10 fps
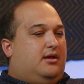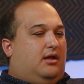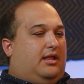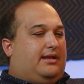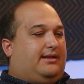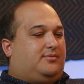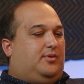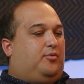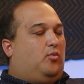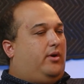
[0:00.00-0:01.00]
a lot of times
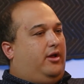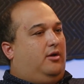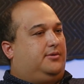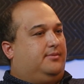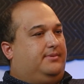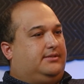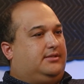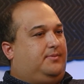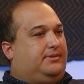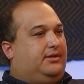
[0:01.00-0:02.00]
people want to help good
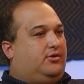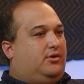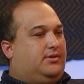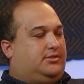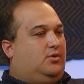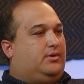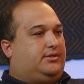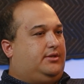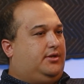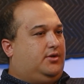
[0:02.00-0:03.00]
business, but they don't always know what
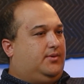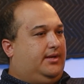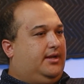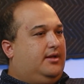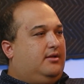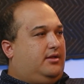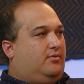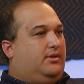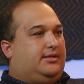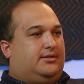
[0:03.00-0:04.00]
to do, and they
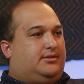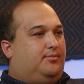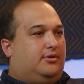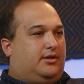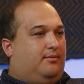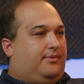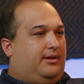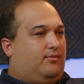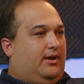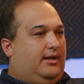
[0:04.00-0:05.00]
don't realize how simple it can
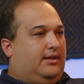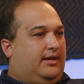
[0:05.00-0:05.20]
be, right? Yeah.